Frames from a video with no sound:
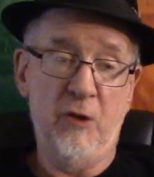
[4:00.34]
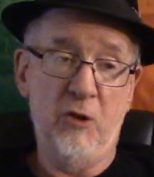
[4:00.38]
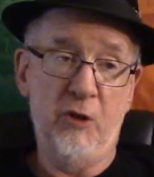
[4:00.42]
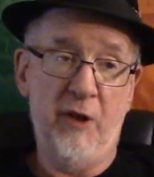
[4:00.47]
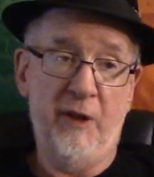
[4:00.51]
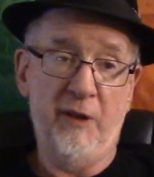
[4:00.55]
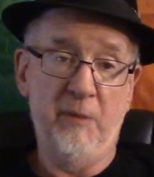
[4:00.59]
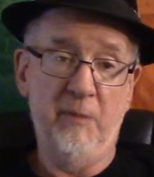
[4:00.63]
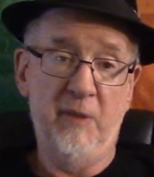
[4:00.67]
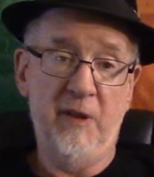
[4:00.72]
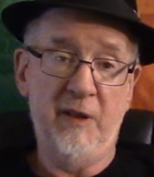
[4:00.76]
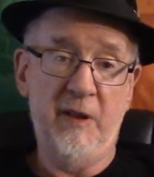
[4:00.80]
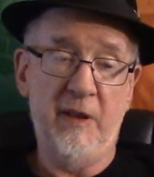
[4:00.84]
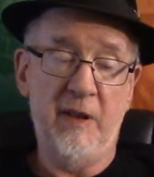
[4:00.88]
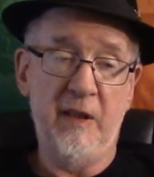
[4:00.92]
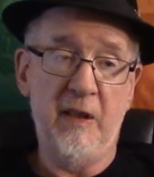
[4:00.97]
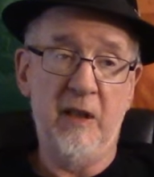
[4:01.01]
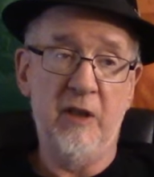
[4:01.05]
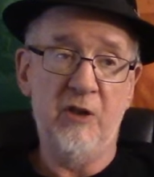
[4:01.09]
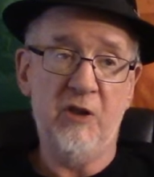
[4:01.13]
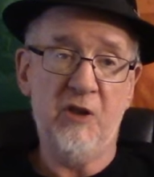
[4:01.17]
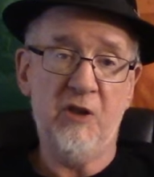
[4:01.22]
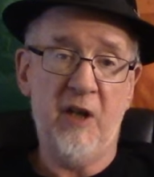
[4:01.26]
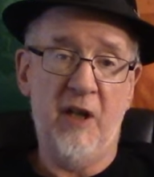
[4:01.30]
gentleman that he
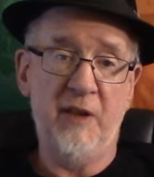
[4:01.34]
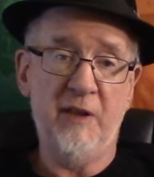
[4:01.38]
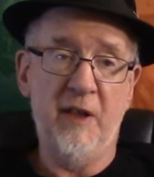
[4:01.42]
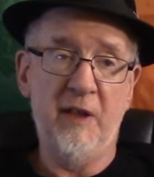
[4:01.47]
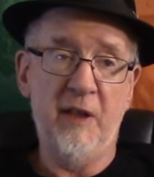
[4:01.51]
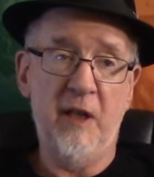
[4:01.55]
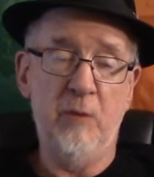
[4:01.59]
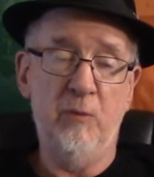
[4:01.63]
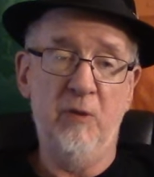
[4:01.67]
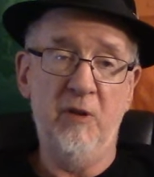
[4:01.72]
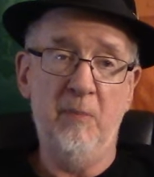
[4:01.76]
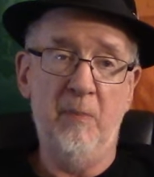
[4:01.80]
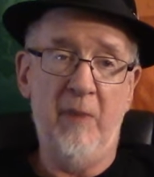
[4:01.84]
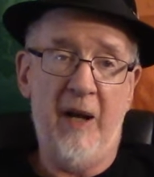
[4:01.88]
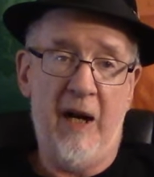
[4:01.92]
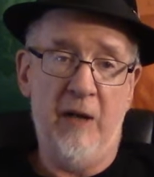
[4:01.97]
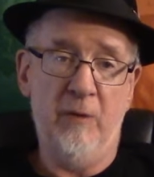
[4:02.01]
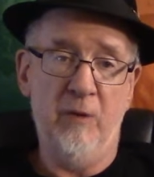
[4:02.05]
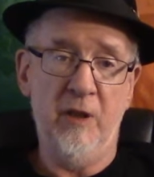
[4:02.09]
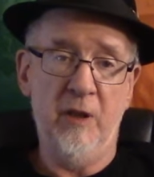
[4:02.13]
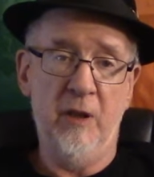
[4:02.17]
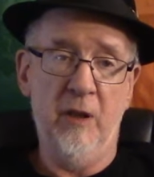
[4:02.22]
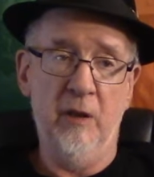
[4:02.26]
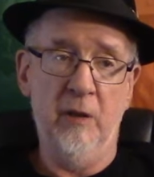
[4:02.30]
is, said that he would
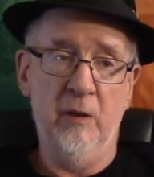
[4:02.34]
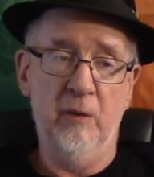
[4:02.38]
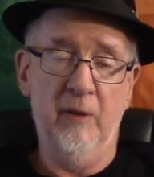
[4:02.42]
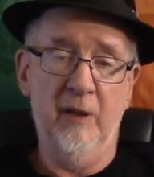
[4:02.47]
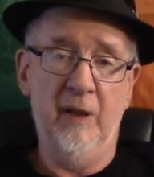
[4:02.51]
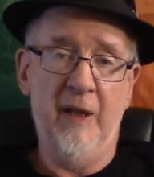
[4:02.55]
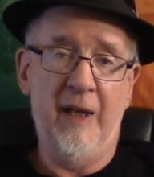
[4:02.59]
marry her.